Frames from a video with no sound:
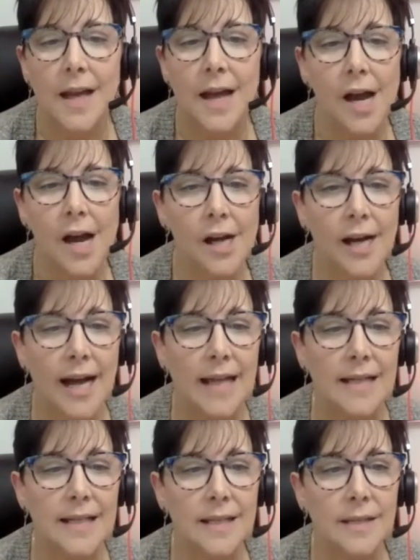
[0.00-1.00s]
All
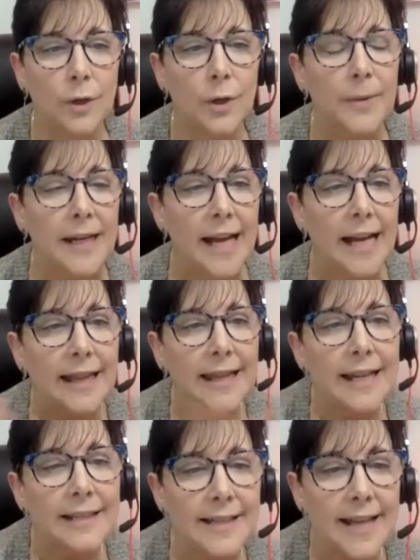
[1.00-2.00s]
right, Ruby,
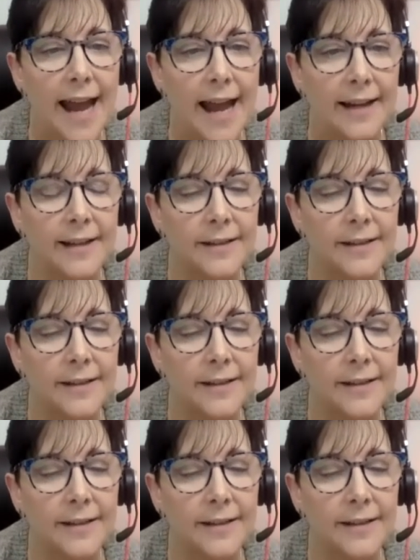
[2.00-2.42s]
anything else to add?